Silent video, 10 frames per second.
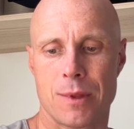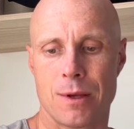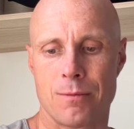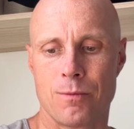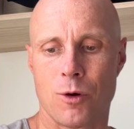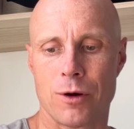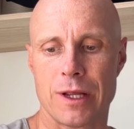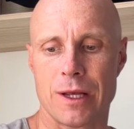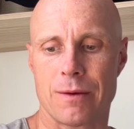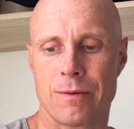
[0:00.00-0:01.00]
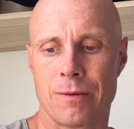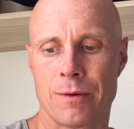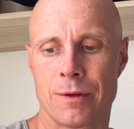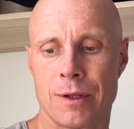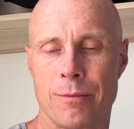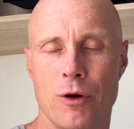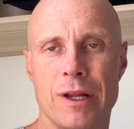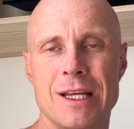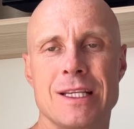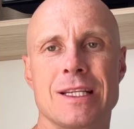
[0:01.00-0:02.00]
body, the
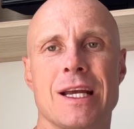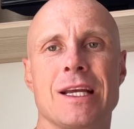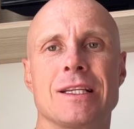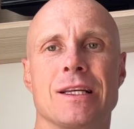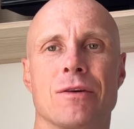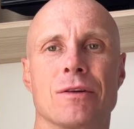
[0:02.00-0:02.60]
body is changing,